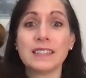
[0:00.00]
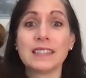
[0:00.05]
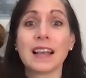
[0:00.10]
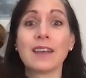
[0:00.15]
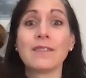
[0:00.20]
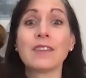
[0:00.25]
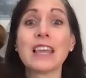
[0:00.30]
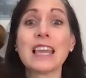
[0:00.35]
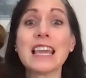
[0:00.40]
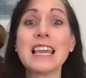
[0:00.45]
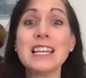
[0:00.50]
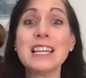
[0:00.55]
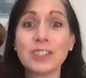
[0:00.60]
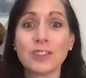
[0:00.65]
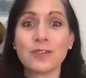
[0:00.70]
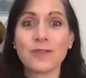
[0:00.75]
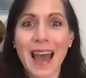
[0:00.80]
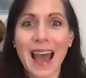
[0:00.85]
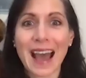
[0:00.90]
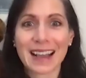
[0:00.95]
of each
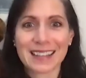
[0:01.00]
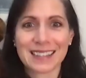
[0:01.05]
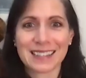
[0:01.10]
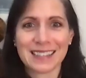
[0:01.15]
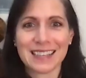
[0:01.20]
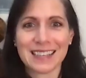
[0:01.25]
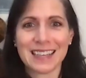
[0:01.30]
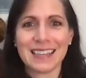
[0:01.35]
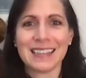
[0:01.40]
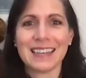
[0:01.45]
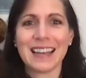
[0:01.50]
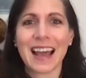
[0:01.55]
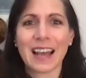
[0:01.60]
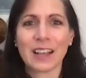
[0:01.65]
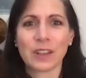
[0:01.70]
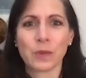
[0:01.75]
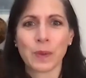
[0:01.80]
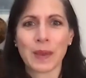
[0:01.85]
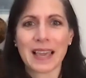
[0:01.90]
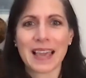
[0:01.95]
vaccine
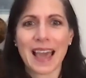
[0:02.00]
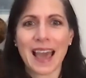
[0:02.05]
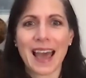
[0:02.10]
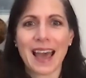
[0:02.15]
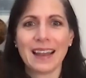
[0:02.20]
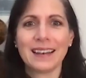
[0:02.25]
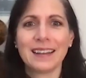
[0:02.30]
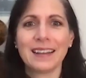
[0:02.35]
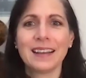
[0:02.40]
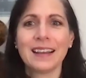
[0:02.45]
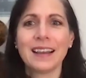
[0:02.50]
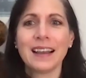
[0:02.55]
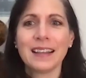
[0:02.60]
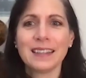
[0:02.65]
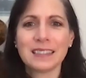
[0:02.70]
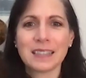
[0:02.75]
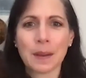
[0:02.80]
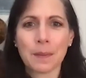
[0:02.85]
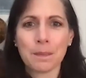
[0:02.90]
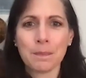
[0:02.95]
as we can
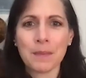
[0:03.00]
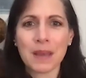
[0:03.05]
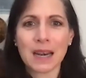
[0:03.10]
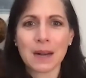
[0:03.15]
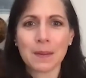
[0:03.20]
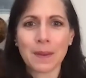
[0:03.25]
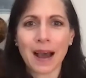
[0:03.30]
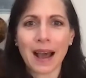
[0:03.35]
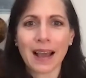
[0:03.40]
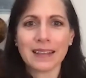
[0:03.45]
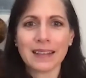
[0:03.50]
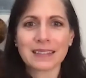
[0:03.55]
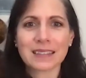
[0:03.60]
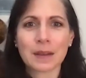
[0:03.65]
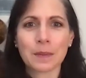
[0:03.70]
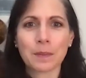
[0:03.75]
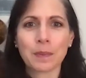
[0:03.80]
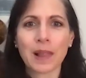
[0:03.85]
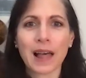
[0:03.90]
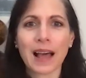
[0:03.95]
to minimize
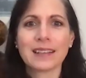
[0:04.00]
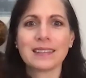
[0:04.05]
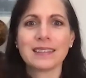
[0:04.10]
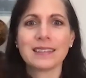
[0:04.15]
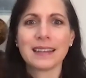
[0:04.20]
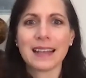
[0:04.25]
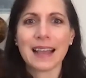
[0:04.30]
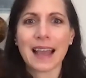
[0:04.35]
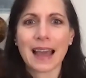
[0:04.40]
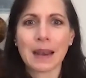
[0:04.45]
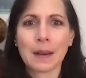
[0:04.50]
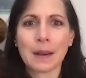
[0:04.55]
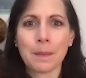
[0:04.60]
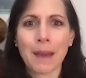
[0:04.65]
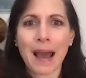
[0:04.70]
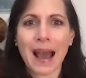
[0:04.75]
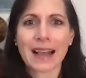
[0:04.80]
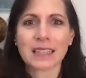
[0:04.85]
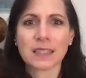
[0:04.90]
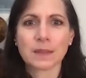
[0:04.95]
complexity and
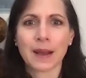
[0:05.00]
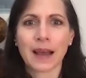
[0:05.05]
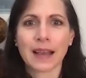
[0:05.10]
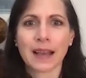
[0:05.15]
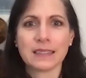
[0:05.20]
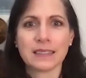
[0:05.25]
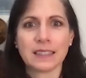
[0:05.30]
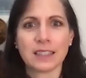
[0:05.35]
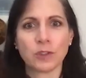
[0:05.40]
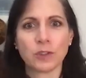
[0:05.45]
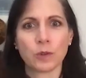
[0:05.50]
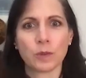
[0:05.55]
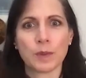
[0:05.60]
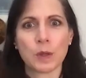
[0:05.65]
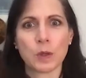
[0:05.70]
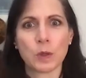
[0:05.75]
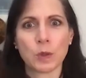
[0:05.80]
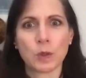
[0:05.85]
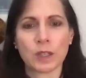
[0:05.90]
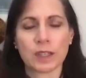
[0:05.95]
maximize
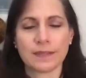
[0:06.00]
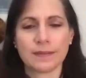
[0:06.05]
distribution.